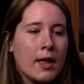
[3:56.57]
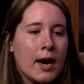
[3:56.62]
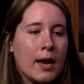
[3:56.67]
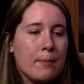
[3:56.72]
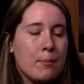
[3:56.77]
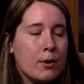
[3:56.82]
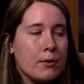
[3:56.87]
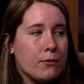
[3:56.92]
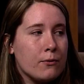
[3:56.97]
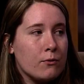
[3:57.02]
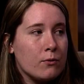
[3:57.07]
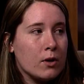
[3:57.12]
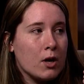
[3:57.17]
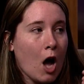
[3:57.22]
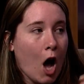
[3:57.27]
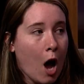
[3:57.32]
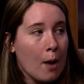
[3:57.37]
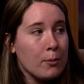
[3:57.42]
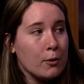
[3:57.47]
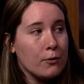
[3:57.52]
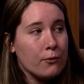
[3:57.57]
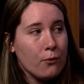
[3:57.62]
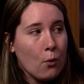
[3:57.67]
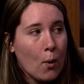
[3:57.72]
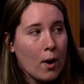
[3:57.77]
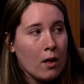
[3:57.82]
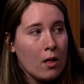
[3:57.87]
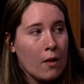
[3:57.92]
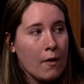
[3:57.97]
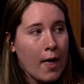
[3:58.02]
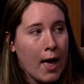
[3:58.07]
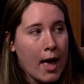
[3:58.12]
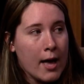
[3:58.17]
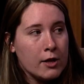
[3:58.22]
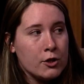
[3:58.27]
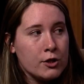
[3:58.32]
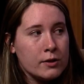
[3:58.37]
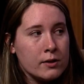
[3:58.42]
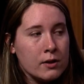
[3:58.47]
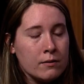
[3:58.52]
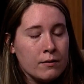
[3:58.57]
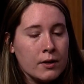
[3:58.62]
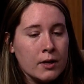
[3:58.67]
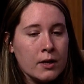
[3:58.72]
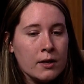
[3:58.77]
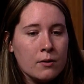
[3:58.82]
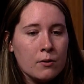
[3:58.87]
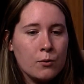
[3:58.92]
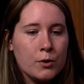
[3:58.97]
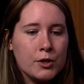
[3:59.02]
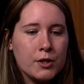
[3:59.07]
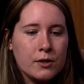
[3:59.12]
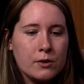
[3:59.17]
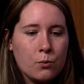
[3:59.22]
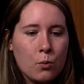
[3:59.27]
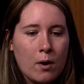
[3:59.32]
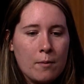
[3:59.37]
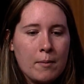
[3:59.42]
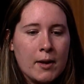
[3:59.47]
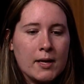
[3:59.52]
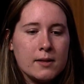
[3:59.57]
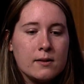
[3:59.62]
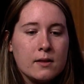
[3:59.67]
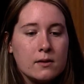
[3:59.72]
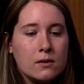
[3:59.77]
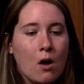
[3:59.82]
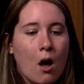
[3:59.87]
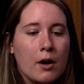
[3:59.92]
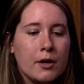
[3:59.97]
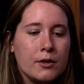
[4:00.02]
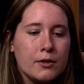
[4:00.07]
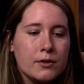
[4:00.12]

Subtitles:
I put copper foil on the edges of it, which is what makes the solder